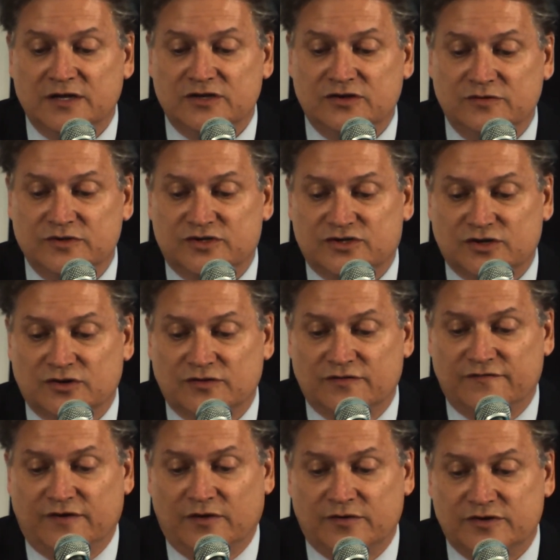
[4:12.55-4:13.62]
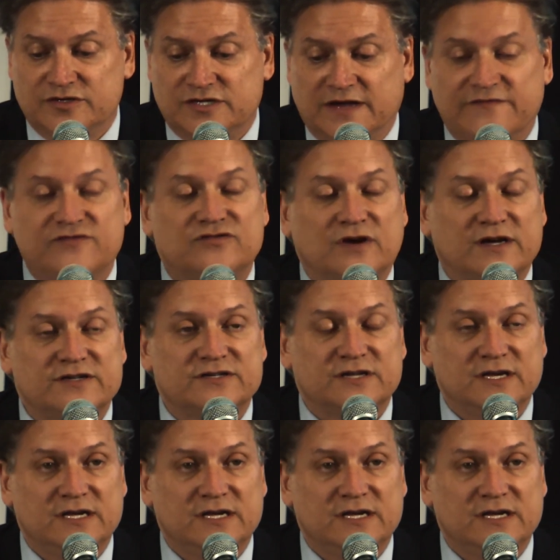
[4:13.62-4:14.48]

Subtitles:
to ensure the voters have trust